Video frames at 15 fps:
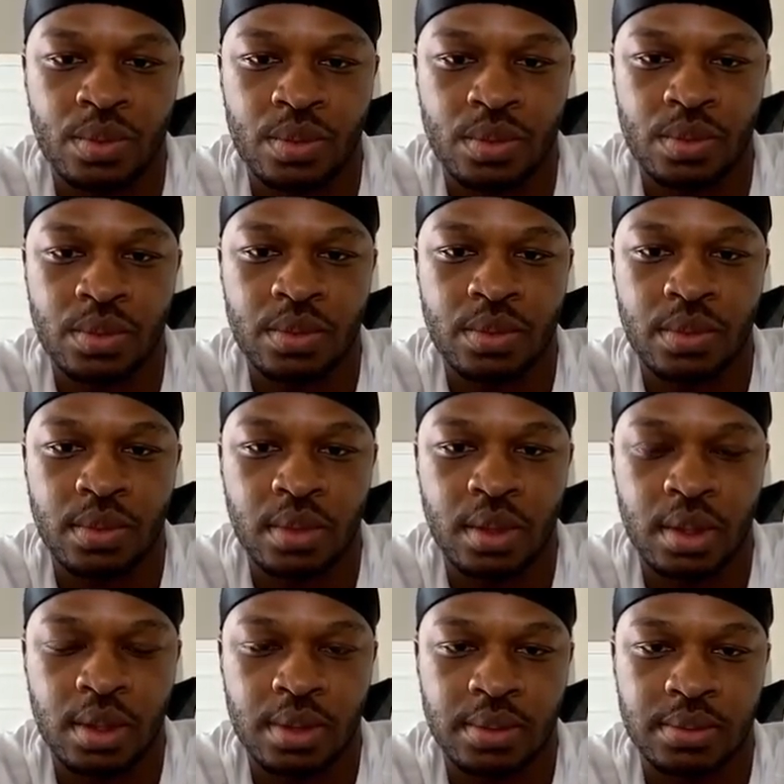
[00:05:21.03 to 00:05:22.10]

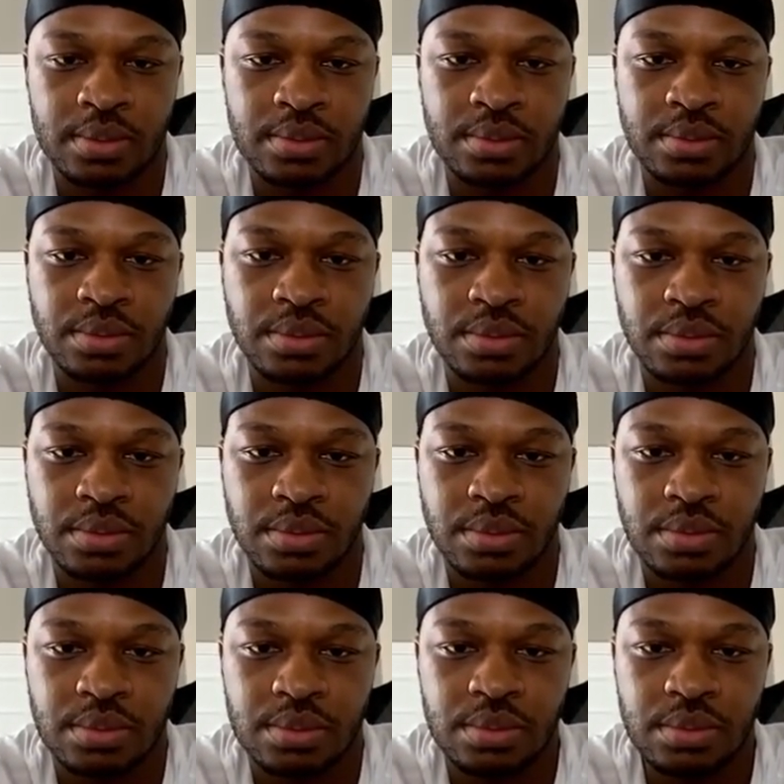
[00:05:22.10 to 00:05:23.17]

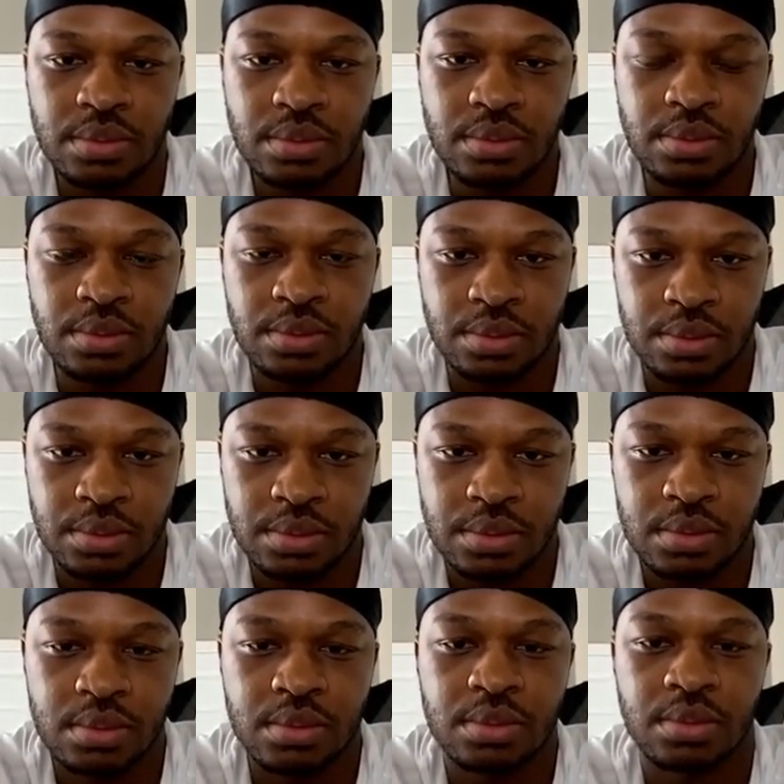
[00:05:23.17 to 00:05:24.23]

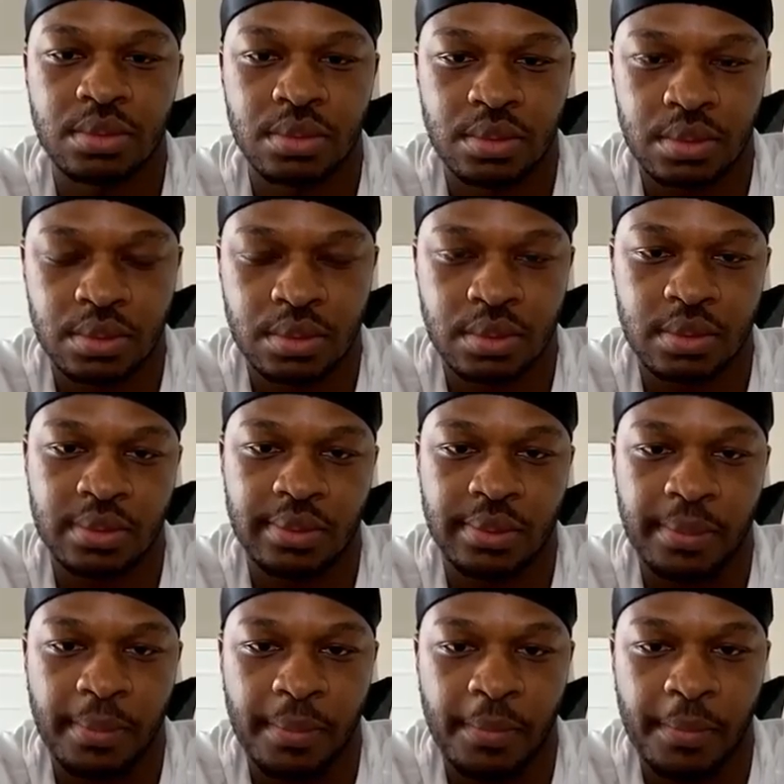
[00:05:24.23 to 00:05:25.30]

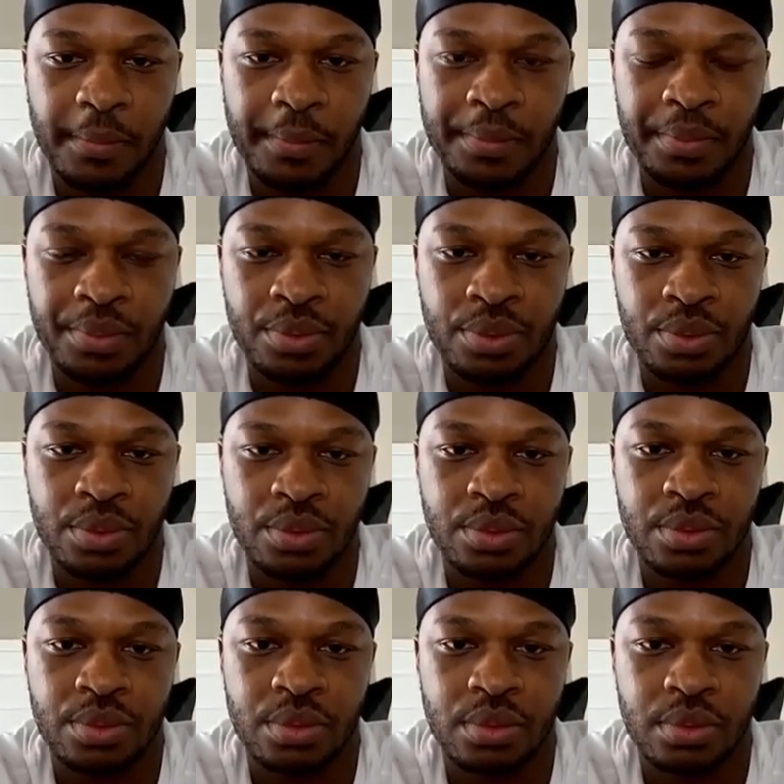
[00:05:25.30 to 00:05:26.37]

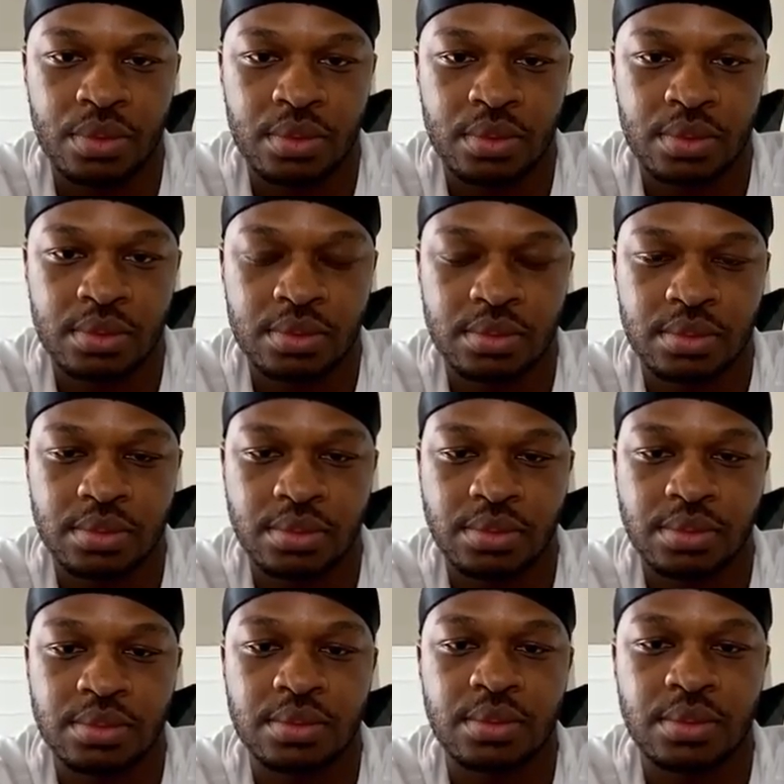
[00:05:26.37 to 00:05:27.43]

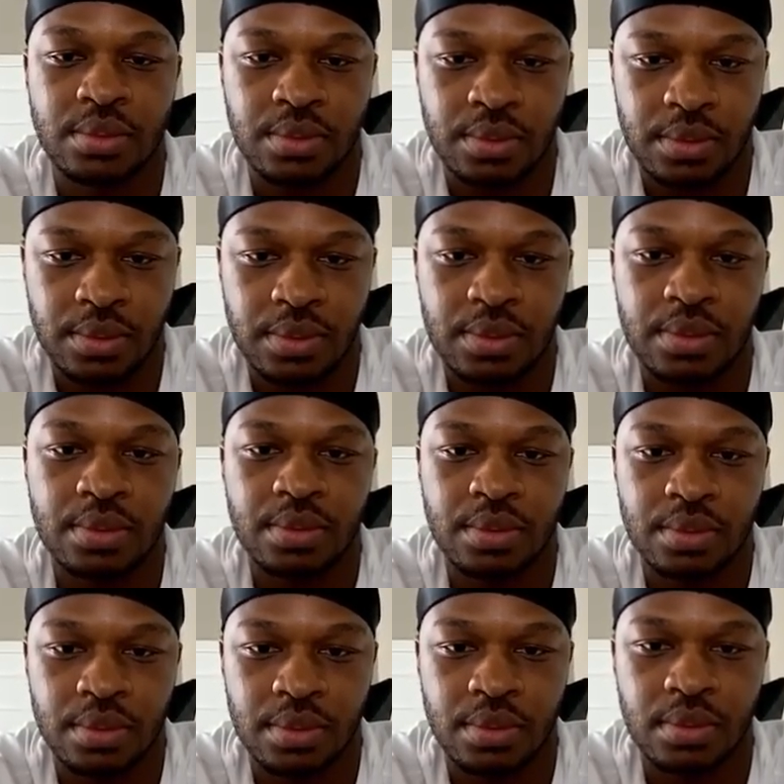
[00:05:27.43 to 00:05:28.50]

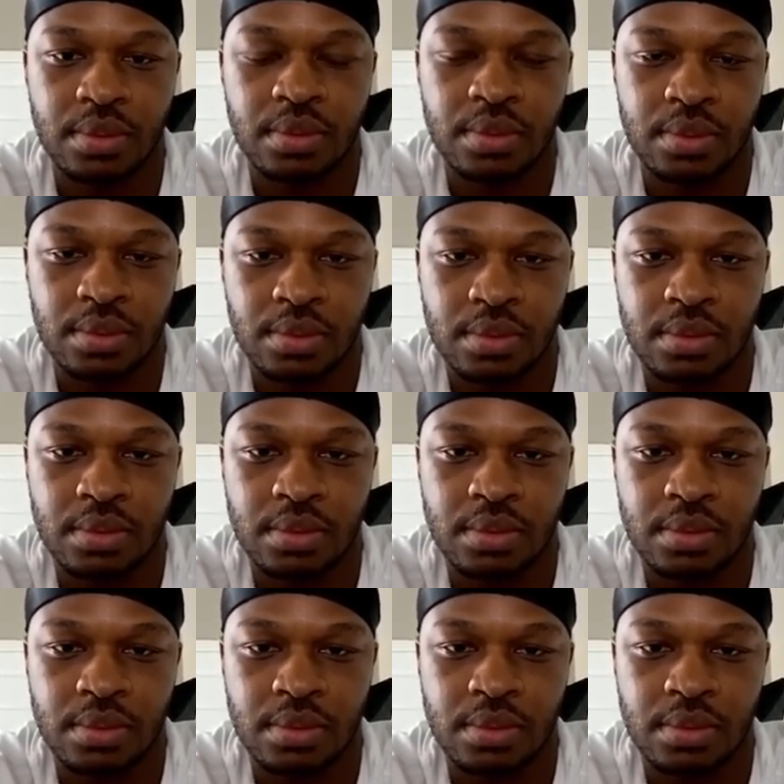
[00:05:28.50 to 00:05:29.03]
[no speech]